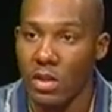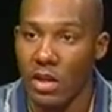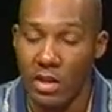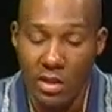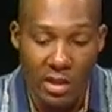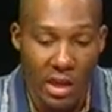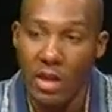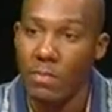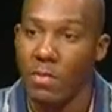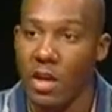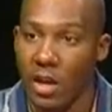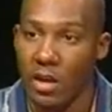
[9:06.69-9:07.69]
Like, he gang
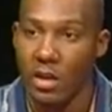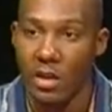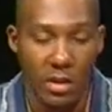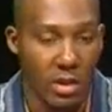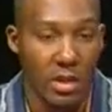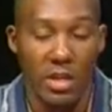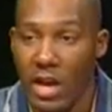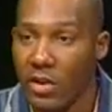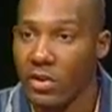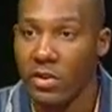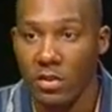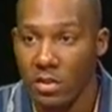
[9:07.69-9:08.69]
bang. He out
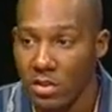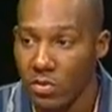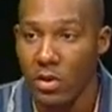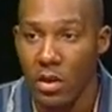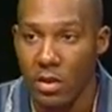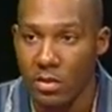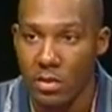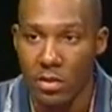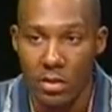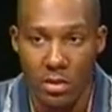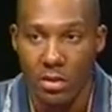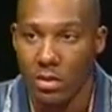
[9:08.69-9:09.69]
here in these streets.
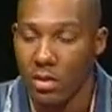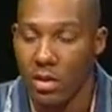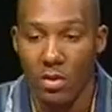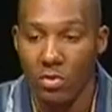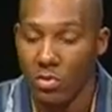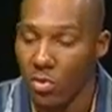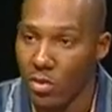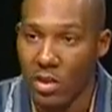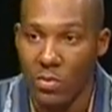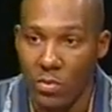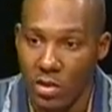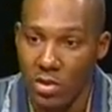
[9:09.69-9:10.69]
He going to do what
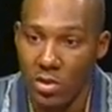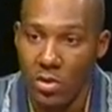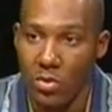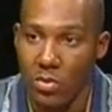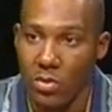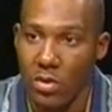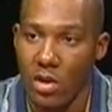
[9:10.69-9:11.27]
he want to do.